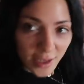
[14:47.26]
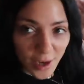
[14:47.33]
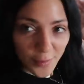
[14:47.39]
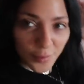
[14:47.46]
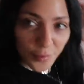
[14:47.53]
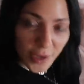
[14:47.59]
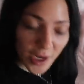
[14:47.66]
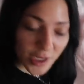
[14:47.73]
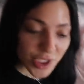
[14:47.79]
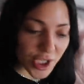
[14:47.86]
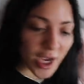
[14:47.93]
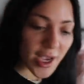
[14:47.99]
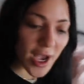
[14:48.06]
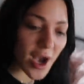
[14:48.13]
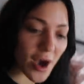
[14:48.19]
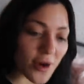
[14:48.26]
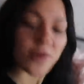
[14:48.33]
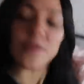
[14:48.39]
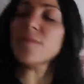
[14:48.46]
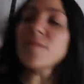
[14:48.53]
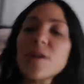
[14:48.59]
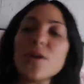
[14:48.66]
Yep, we gotta check
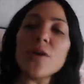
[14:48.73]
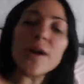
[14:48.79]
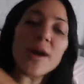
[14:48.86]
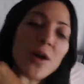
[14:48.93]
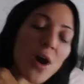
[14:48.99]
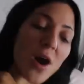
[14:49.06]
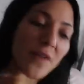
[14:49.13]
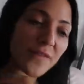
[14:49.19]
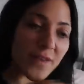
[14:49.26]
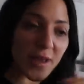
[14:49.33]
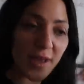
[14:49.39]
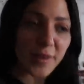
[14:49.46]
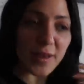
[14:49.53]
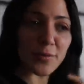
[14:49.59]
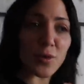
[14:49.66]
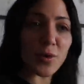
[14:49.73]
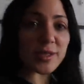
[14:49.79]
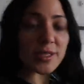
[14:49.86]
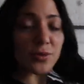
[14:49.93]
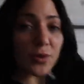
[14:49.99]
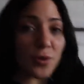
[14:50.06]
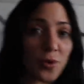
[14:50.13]
out. I'm gonna go get coffee and then I'm going
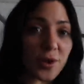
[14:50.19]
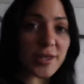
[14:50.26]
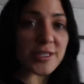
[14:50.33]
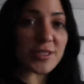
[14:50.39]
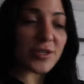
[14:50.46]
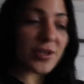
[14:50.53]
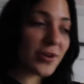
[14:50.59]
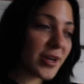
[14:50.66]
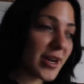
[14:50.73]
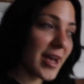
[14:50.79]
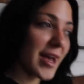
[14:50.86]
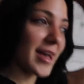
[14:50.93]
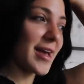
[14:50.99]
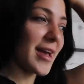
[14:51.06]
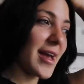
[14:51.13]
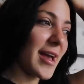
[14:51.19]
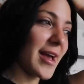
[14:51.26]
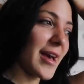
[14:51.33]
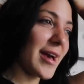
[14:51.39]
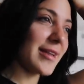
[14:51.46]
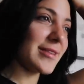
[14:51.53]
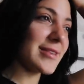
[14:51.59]
to the recording studio today,
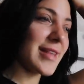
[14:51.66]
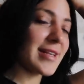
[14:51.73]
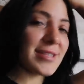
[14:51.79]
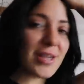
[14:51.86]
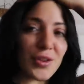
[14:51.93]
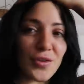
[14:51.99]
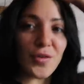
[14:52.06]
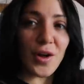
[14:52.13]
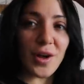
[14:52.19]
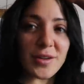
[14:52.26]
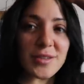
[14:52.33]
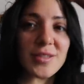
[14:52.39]
and that's another vlog.